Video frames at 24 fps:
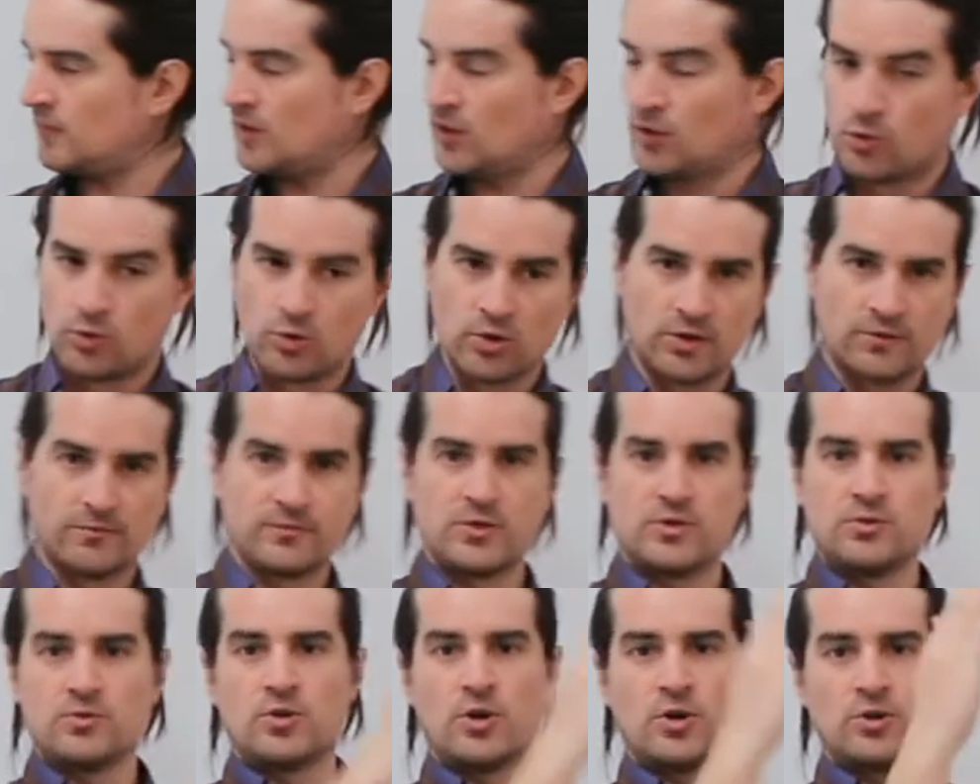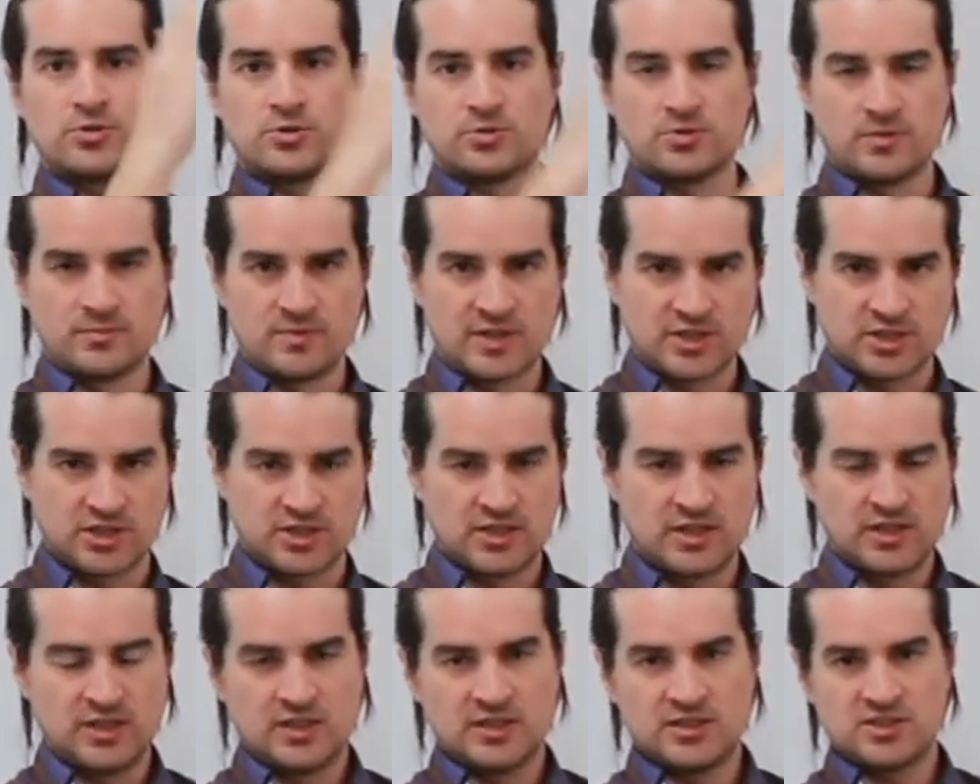Or if you go to a
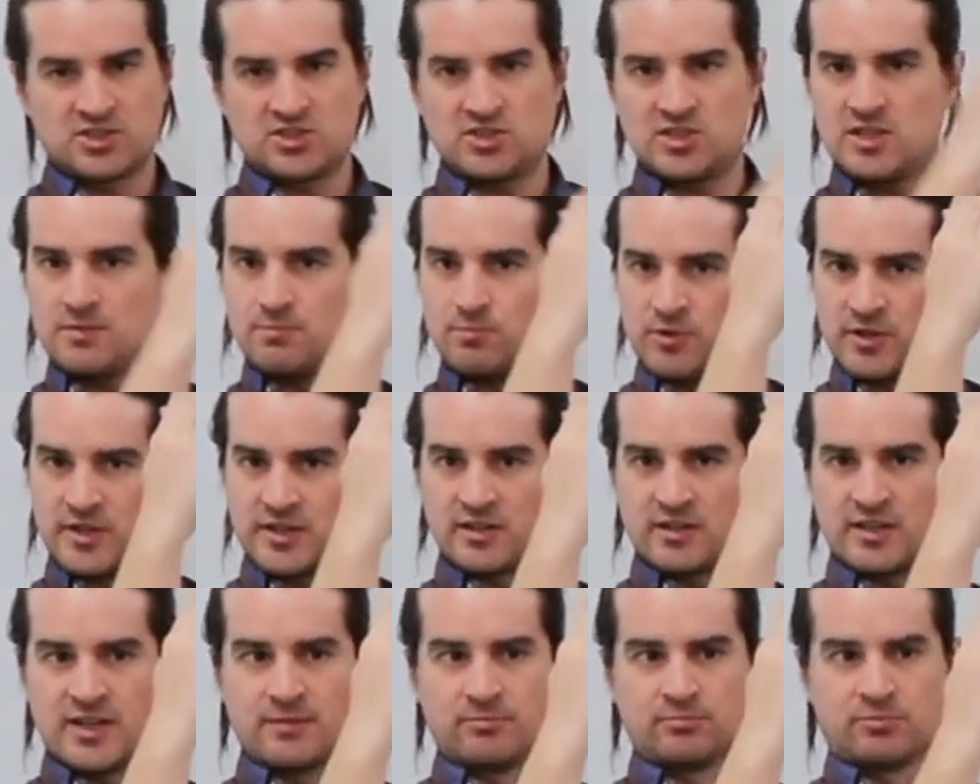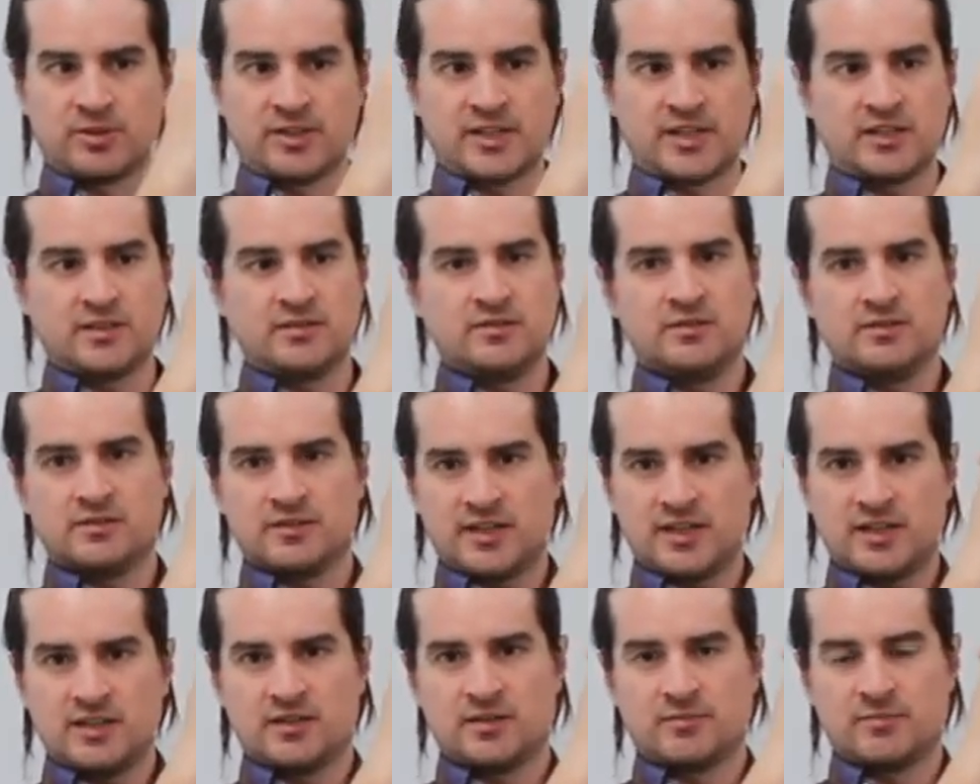much steeper incline plane,
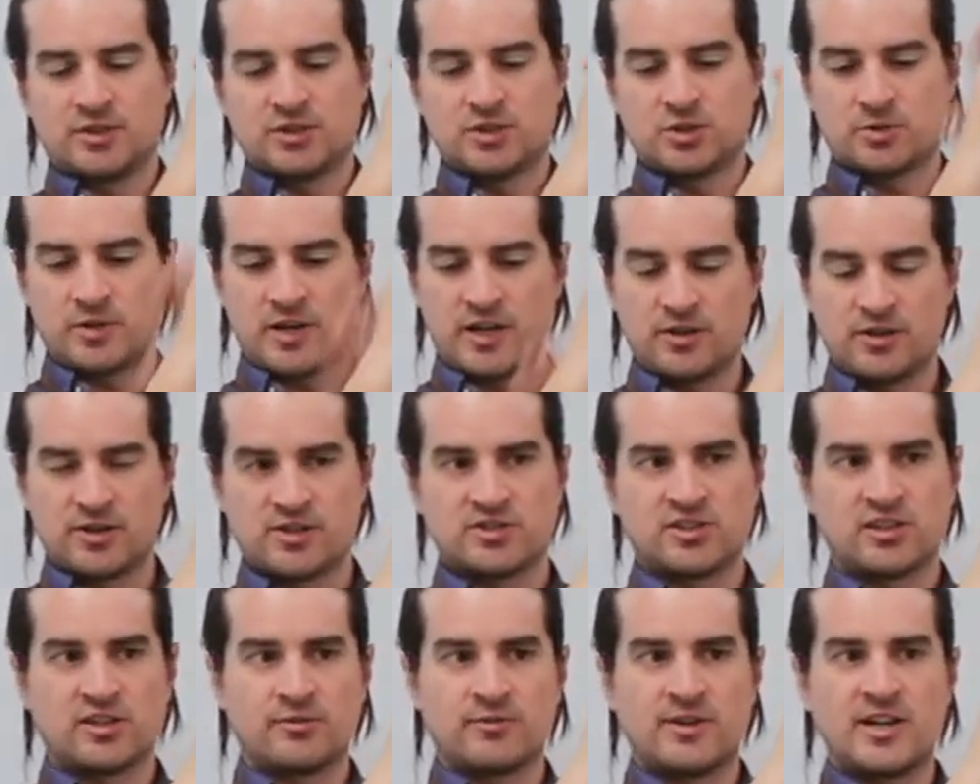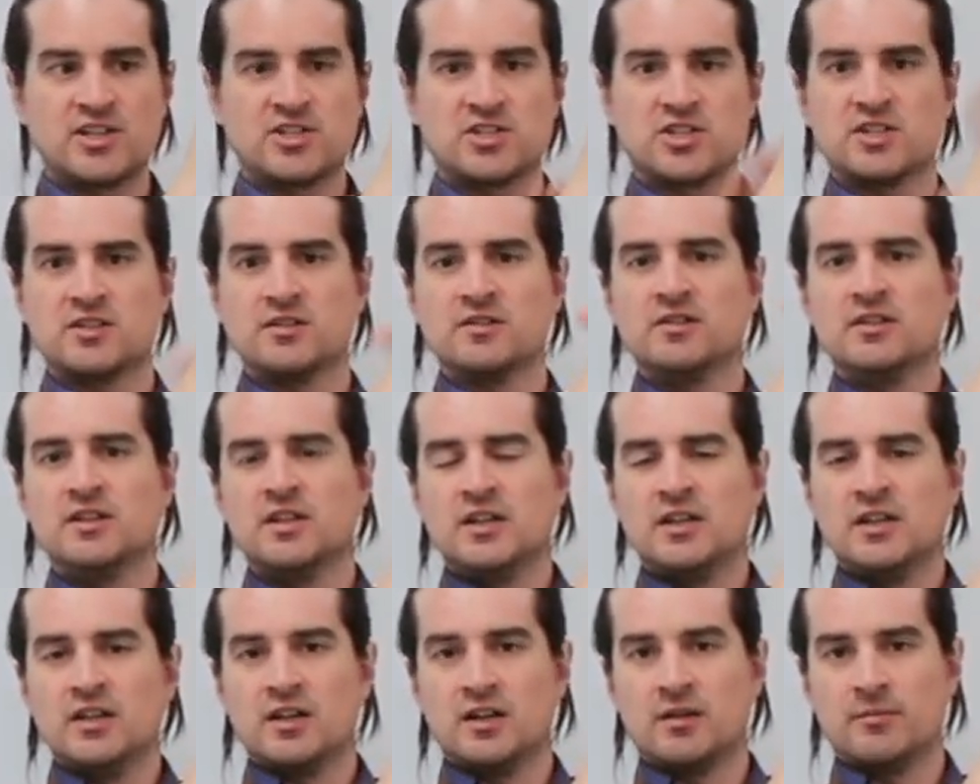right, much greater acceleration,
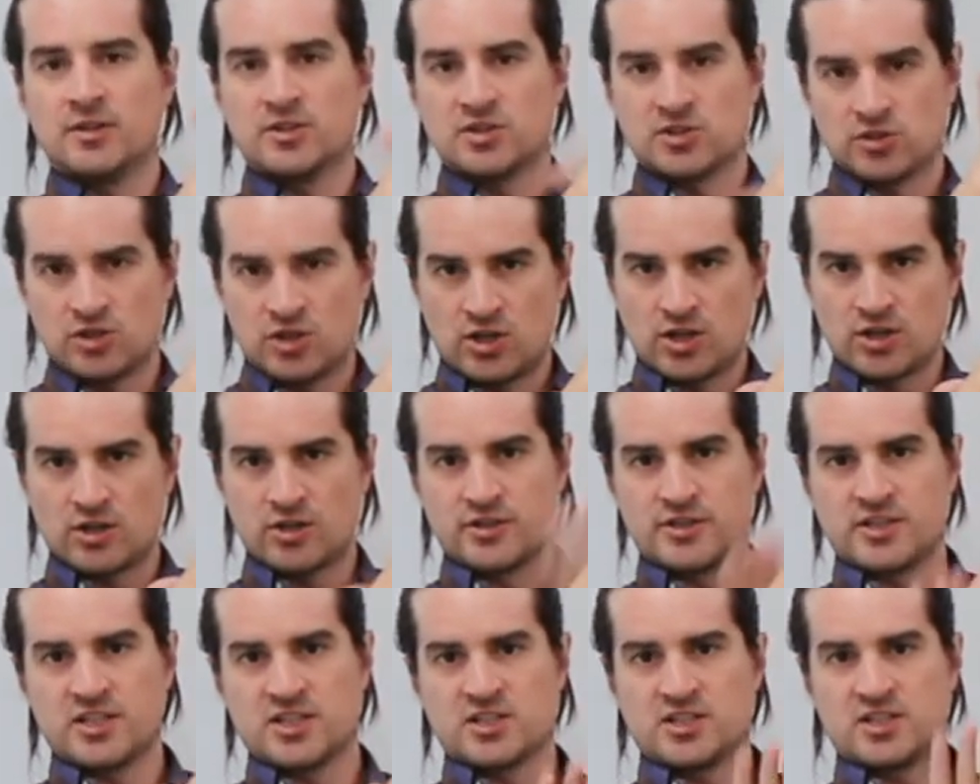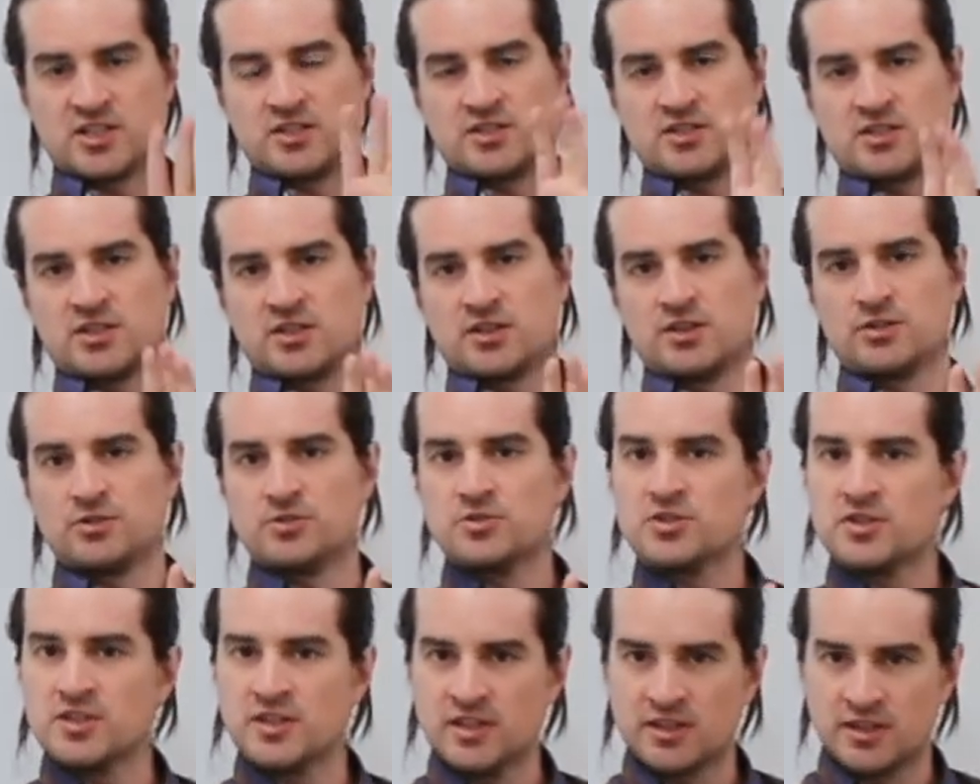a much longer distance that
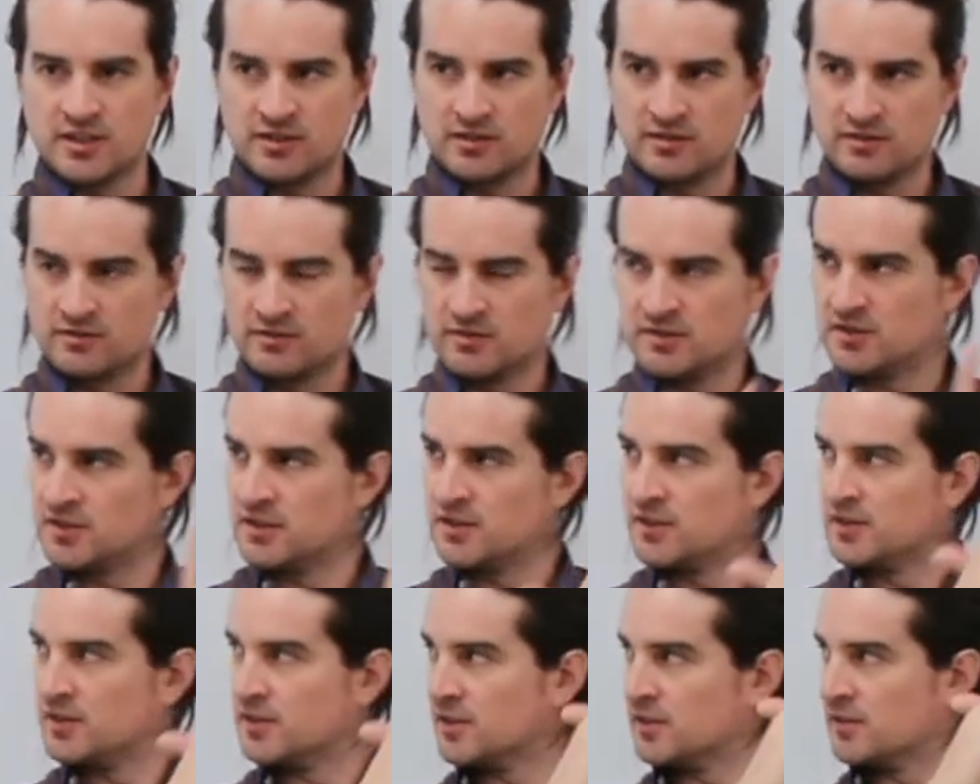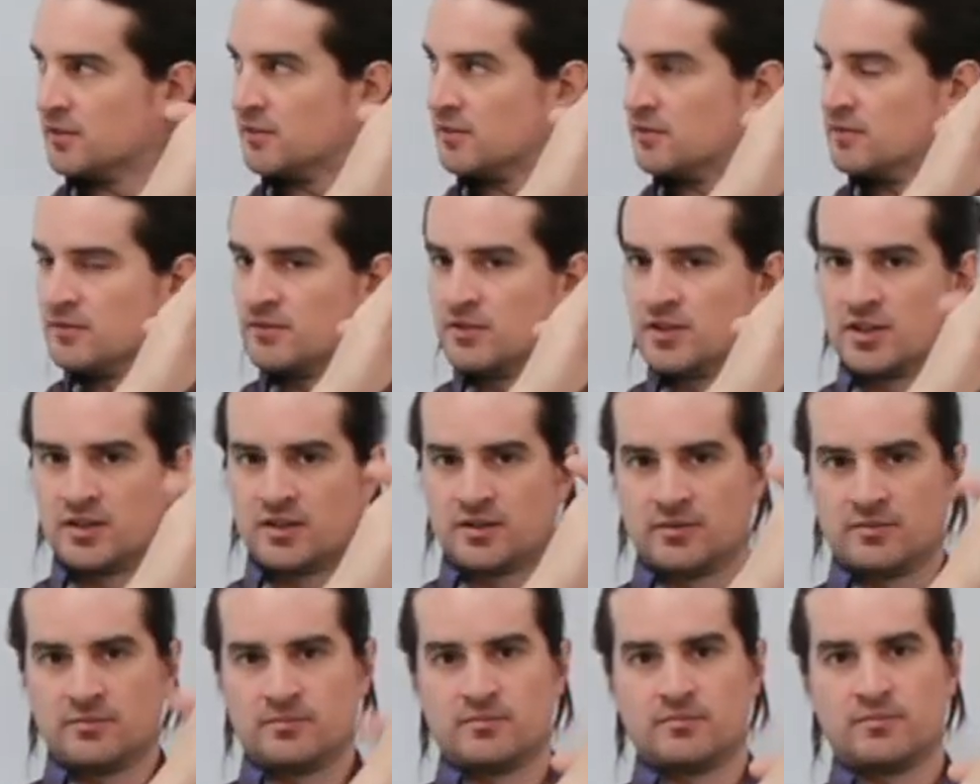those uh, uh,
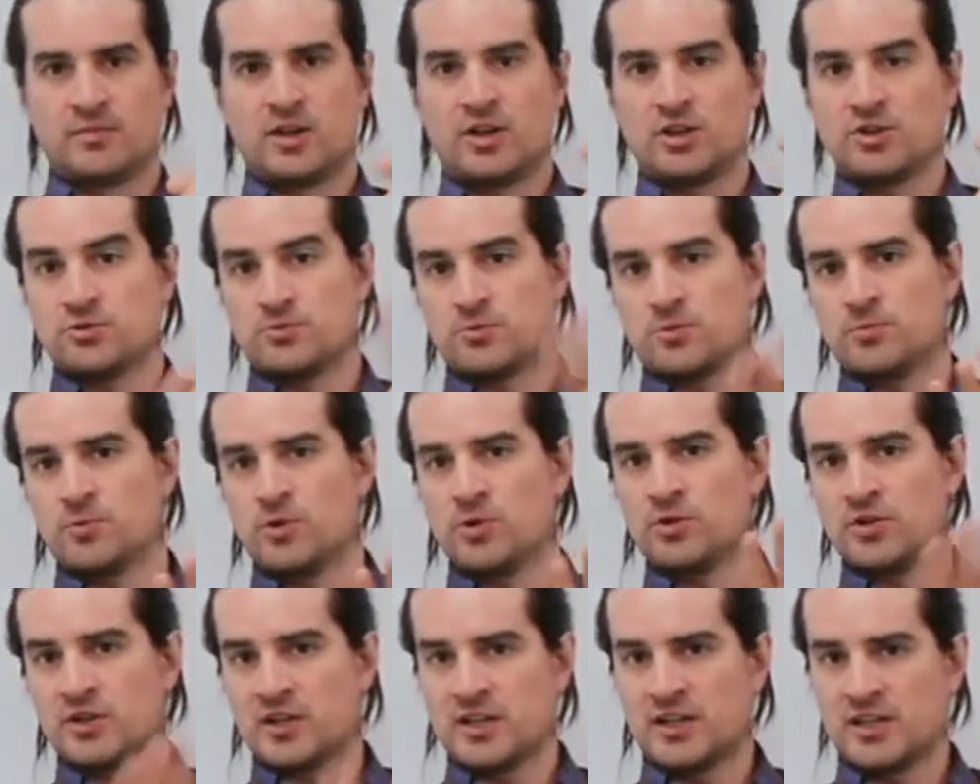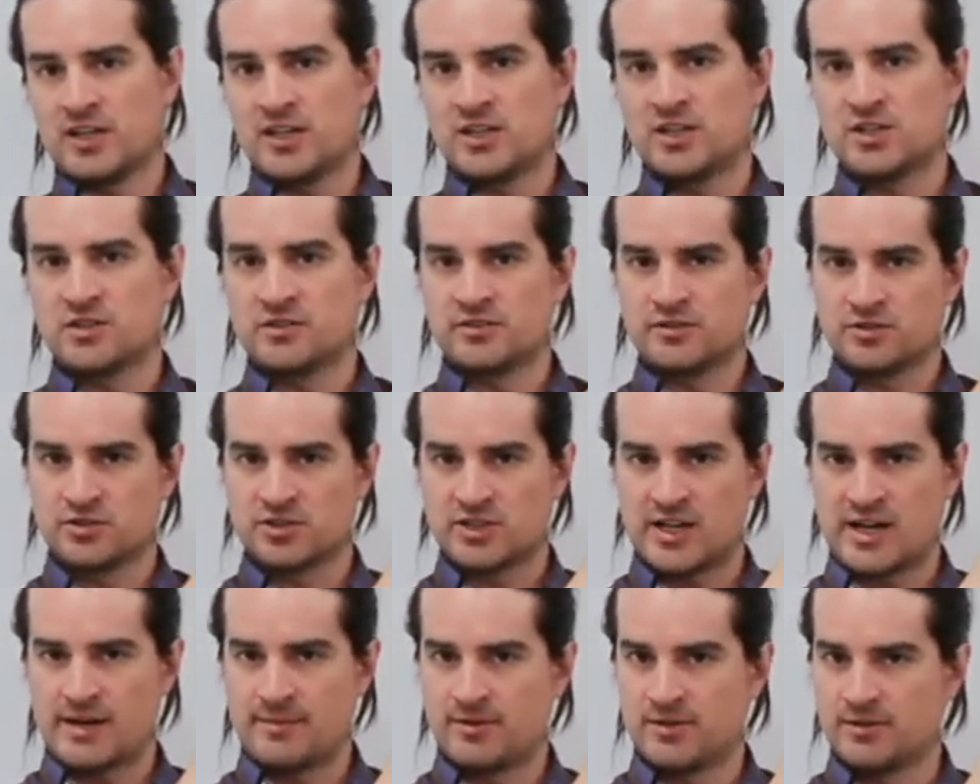the balls were rolling in each of those
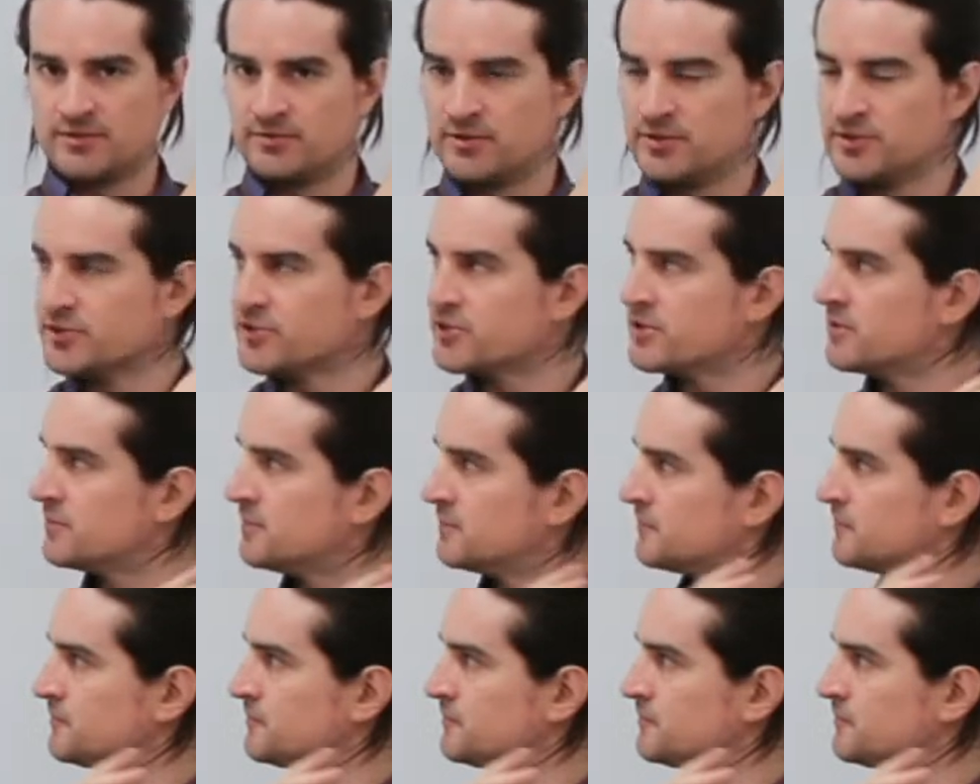time intervals.